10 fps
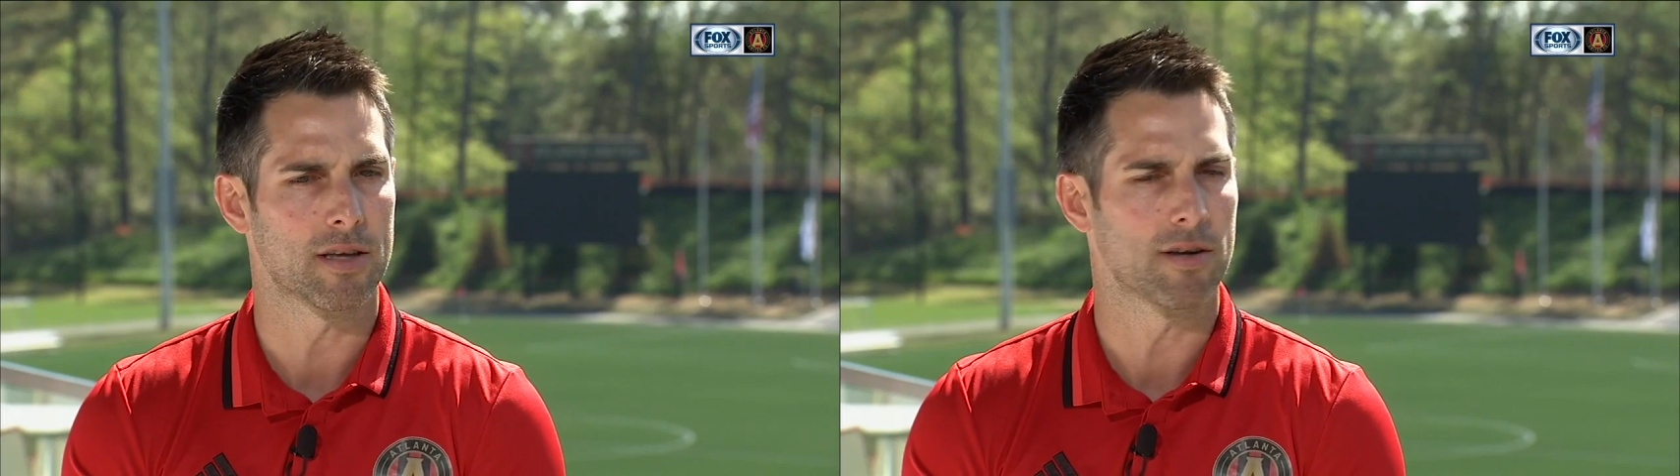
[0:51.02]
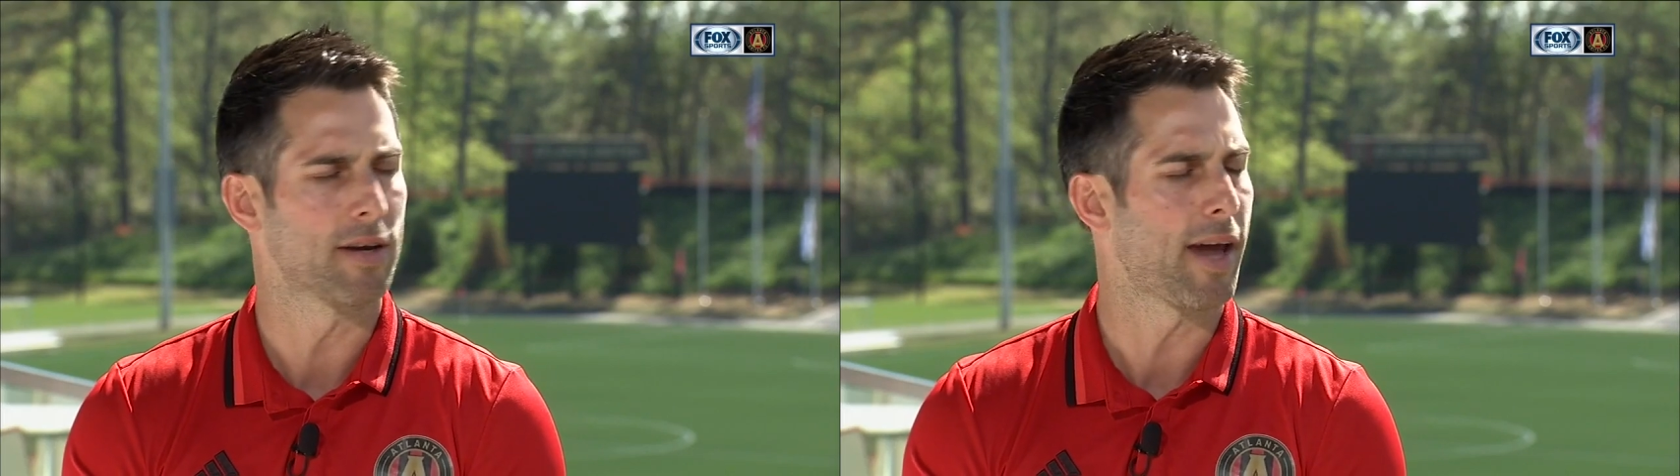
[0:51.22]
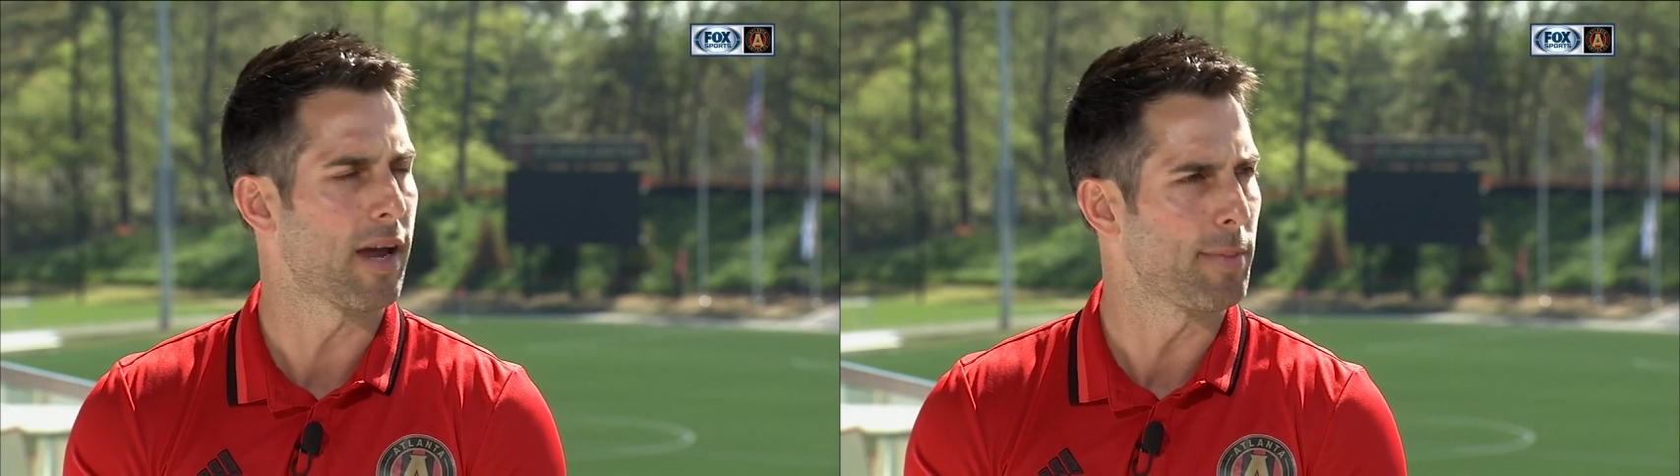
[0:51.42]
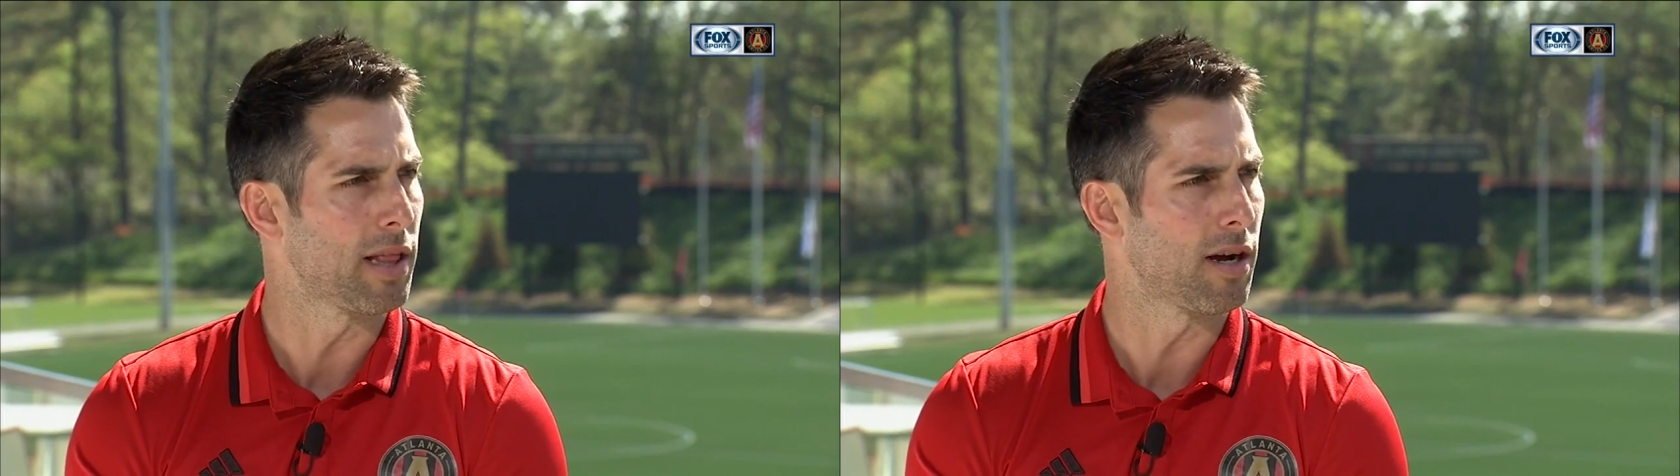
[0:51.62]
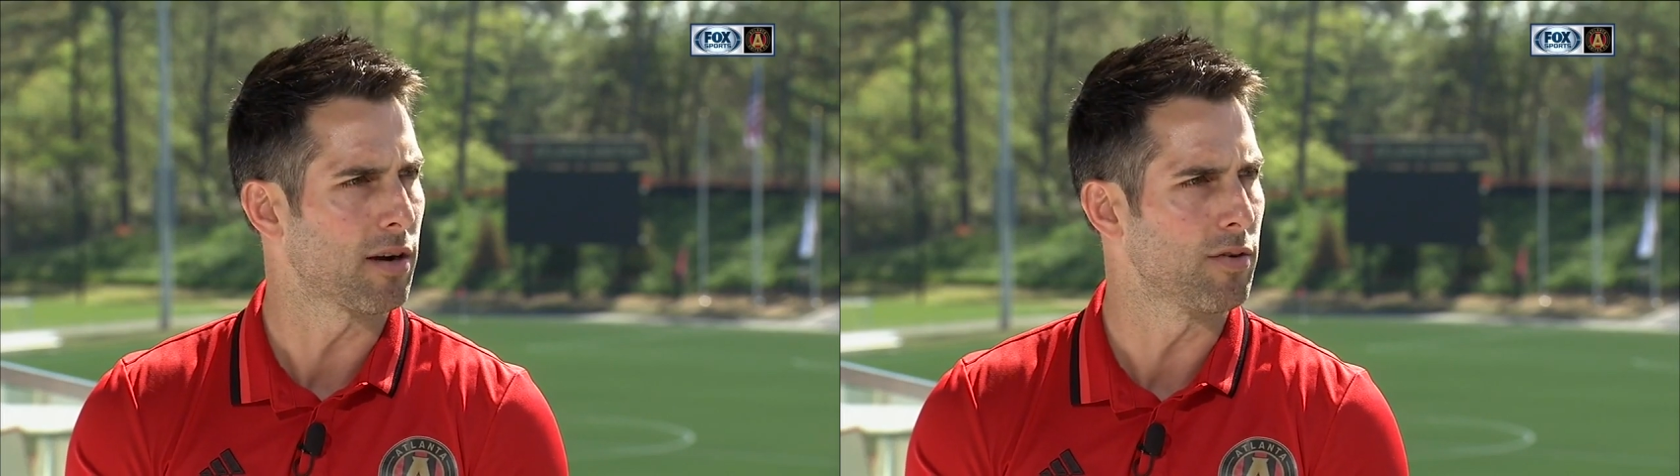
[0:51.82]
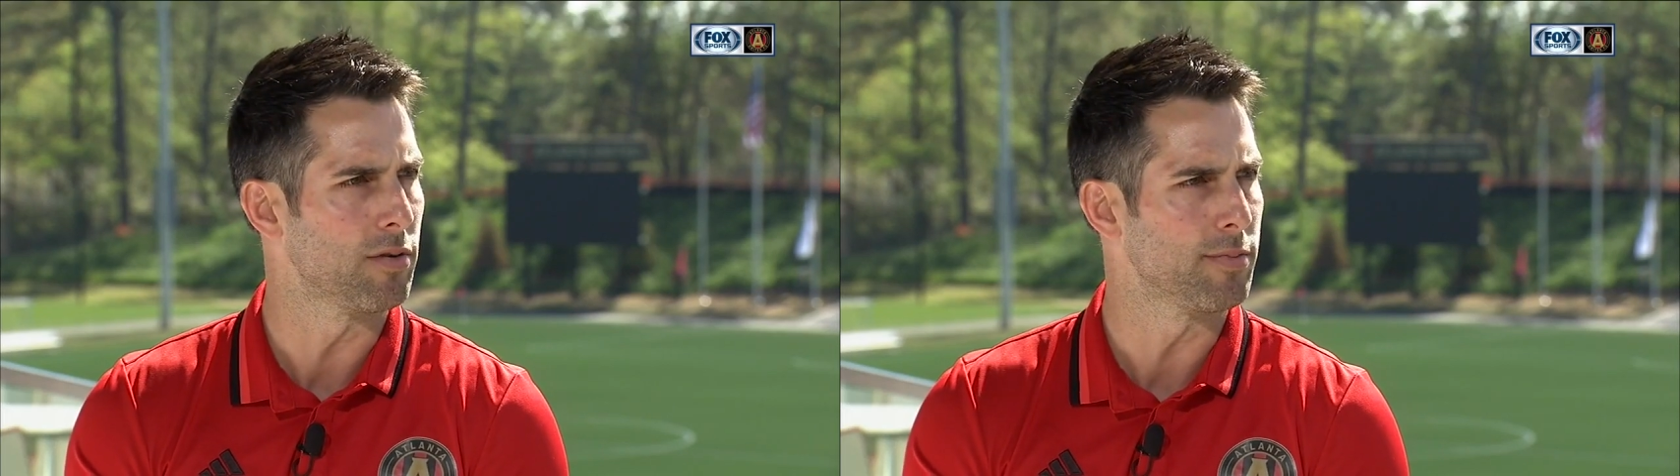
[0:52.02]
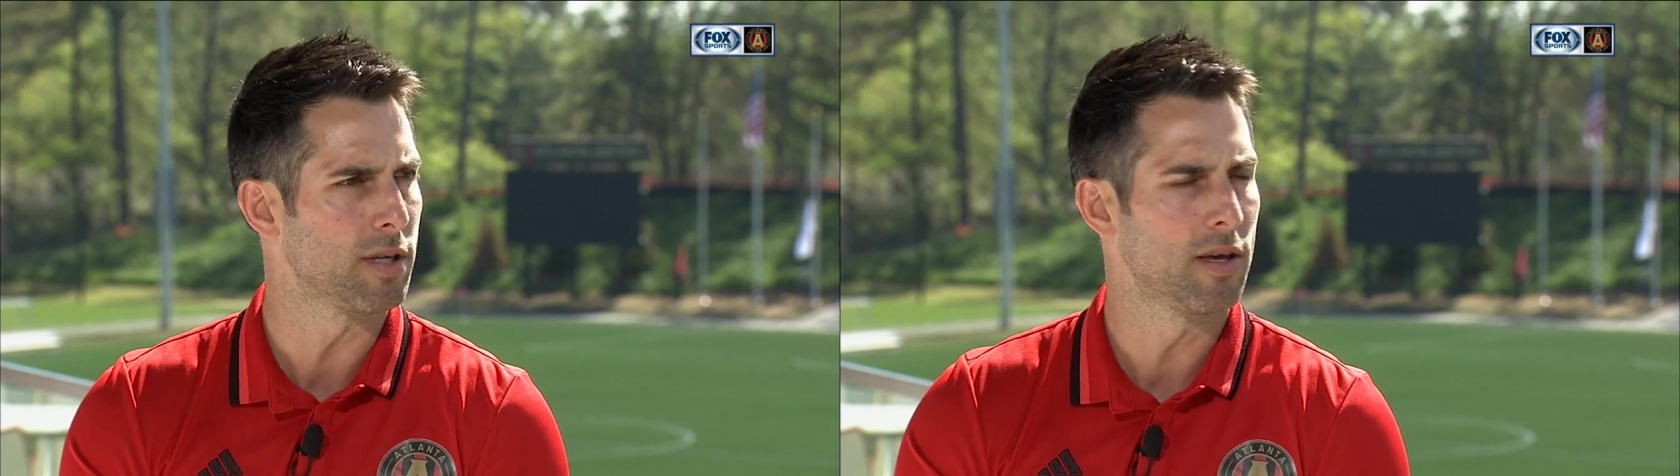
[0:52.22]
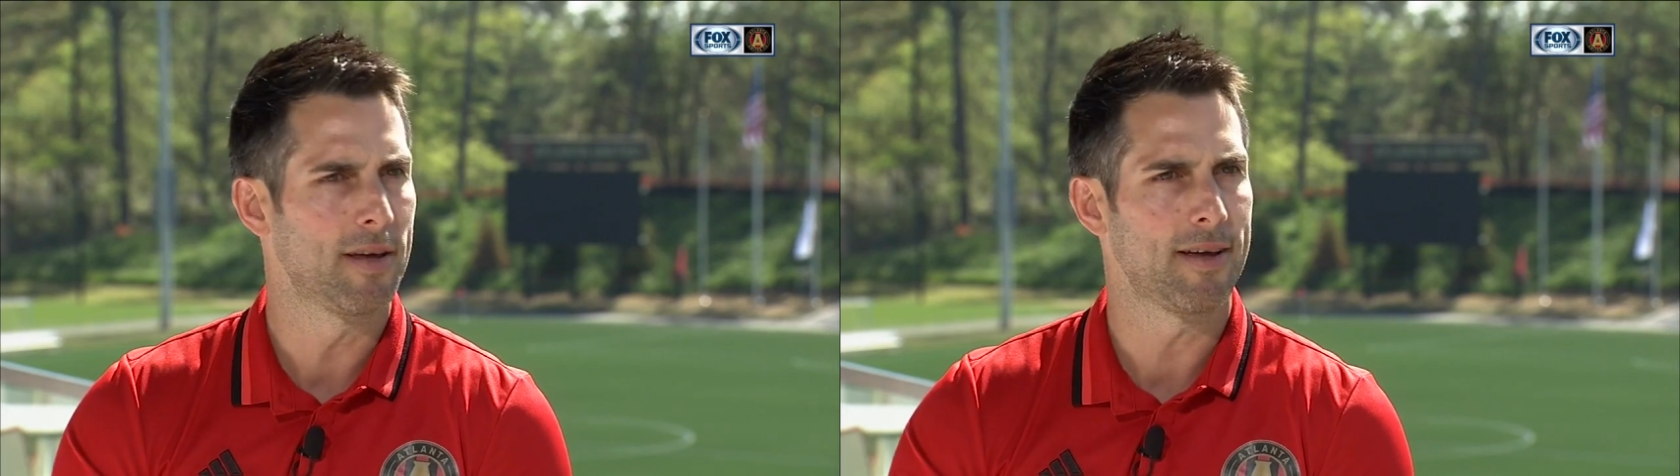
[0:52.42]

other academy locker rooms